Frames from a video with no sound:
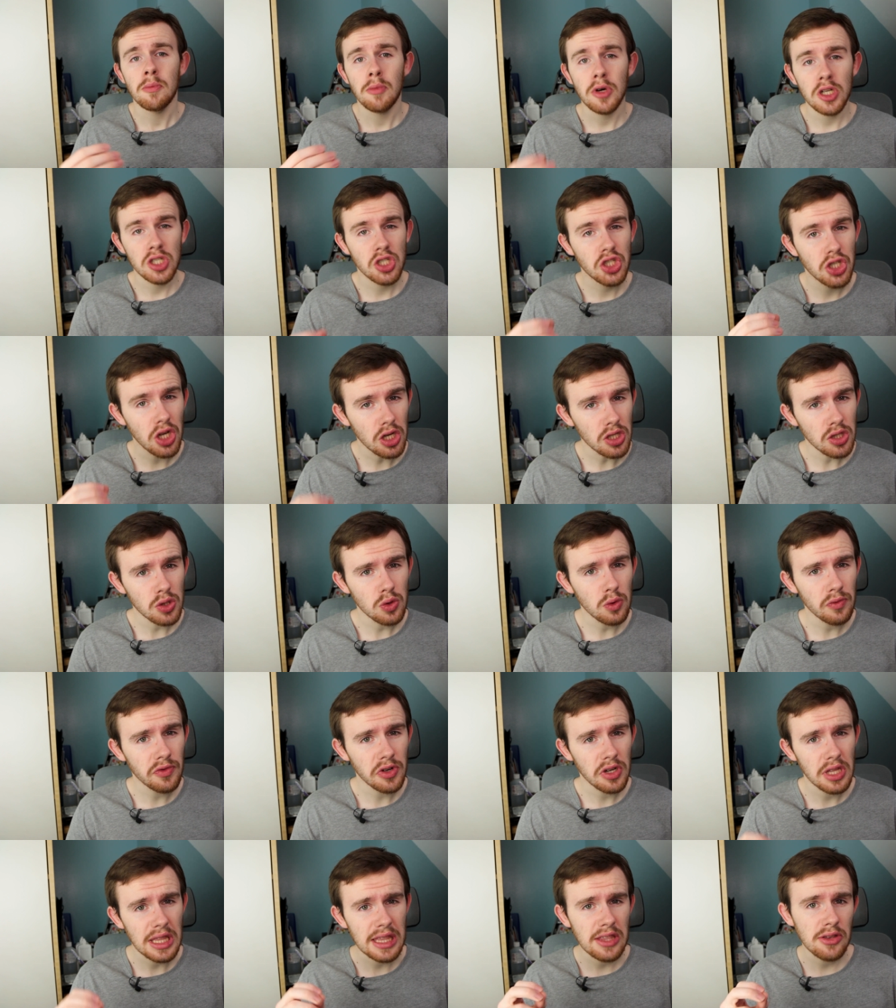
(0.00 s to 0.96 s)
But just
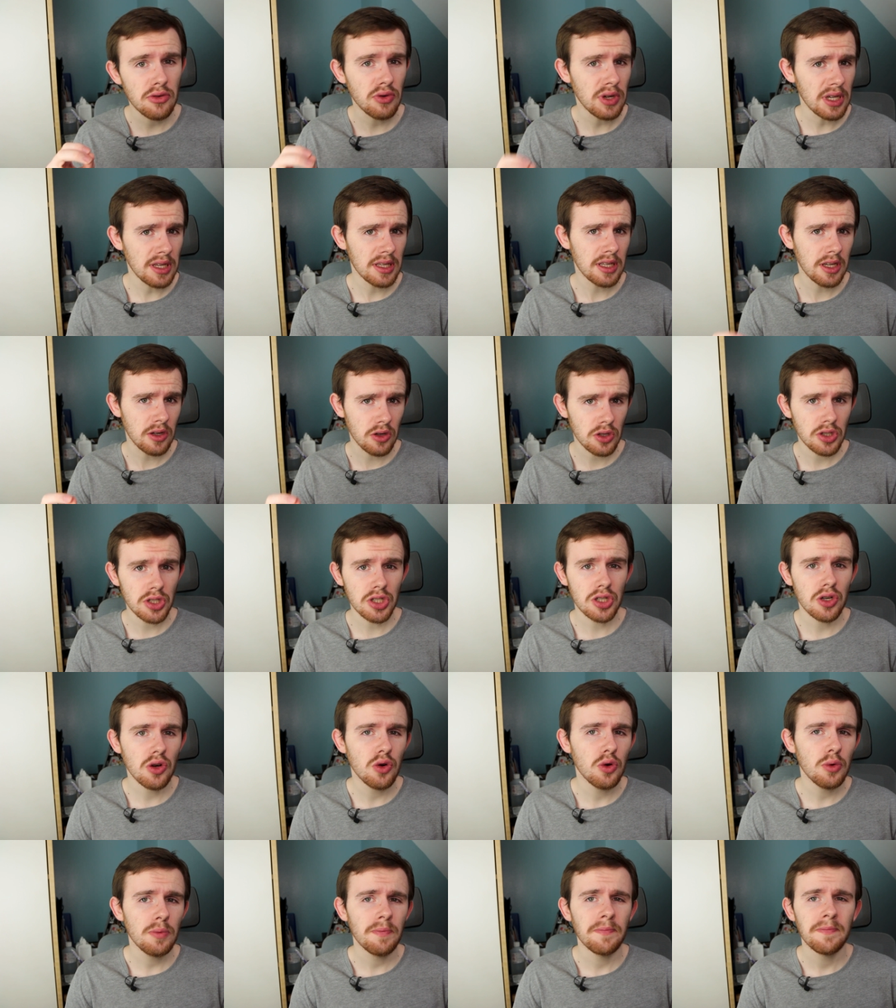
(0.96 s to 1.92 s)
over 3 years
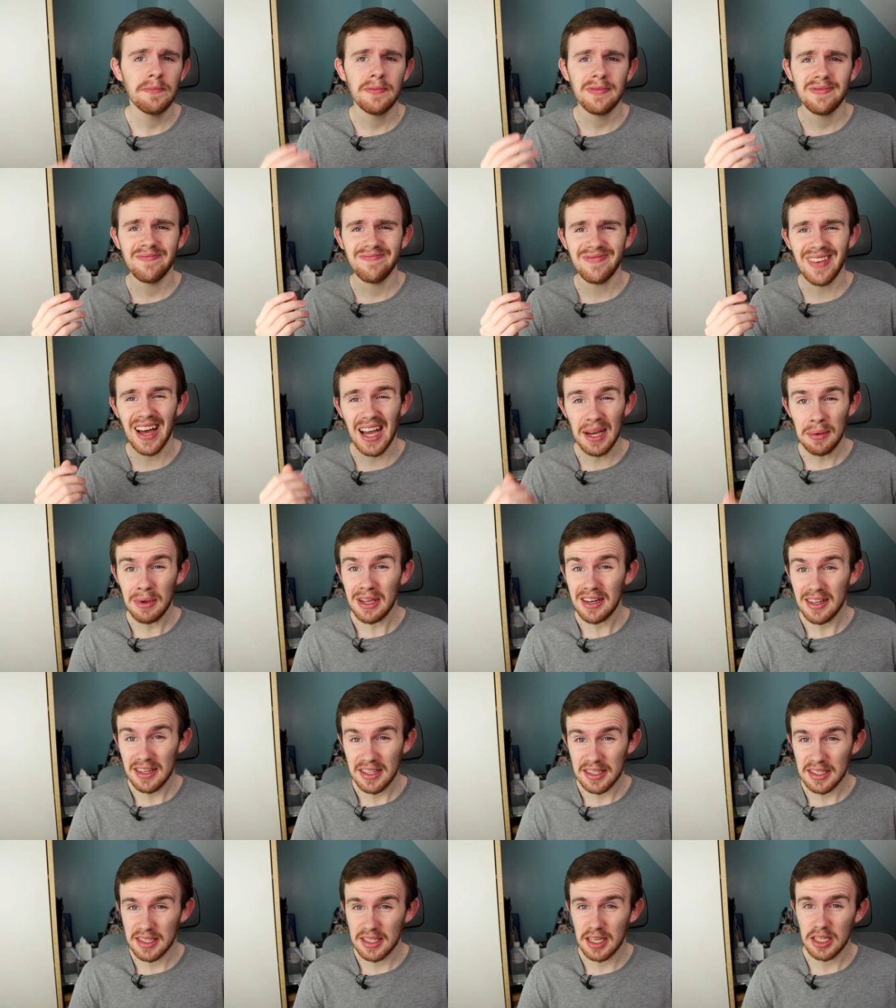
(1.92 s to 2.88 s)
ago, I made
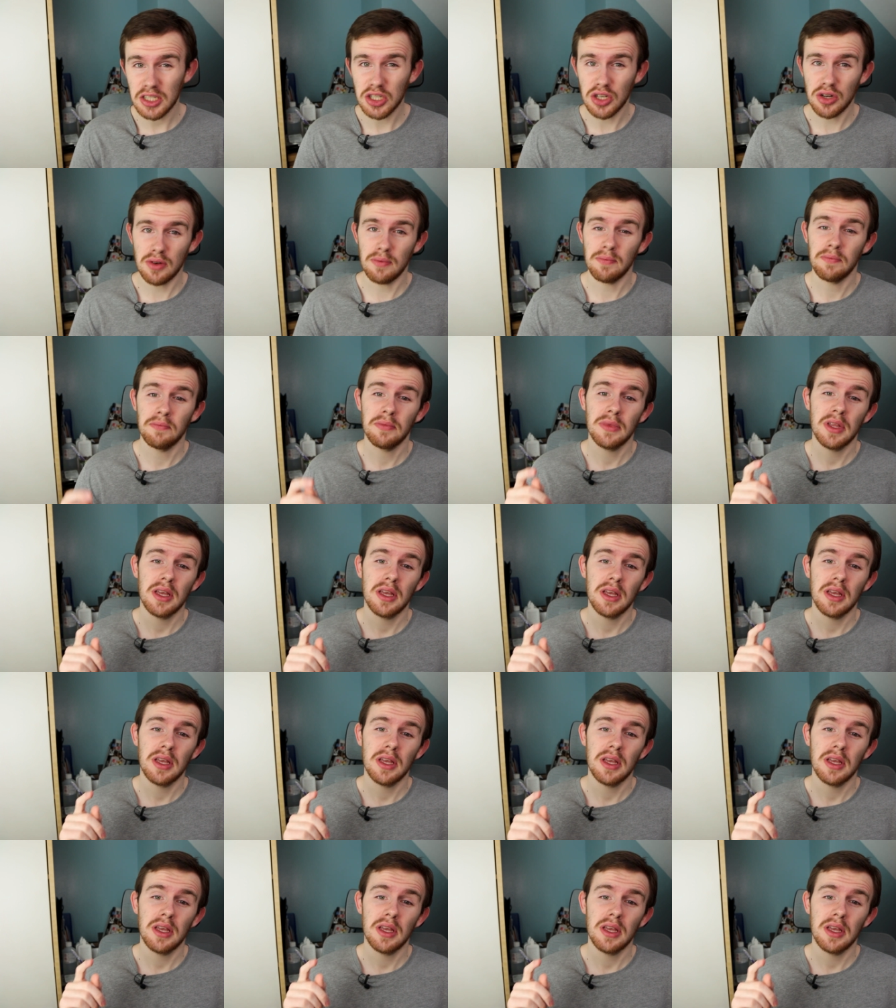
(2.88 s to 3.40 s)
a decision